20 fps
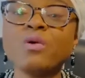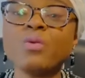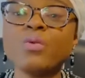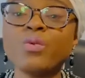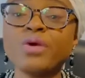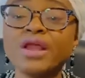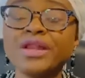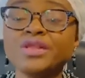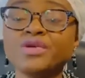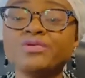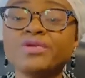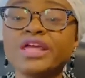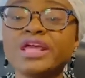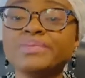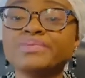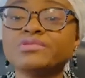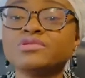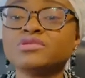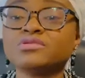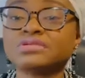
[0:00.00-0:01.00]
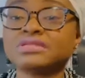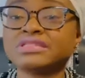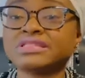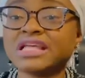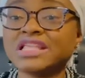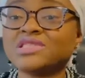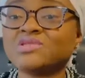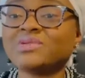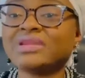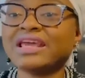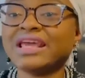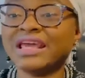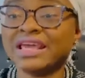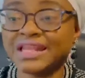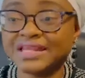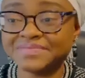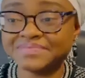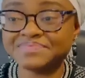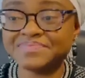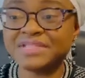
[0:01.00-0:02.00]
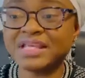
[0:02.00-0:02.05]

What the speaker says: well you're able to settle in.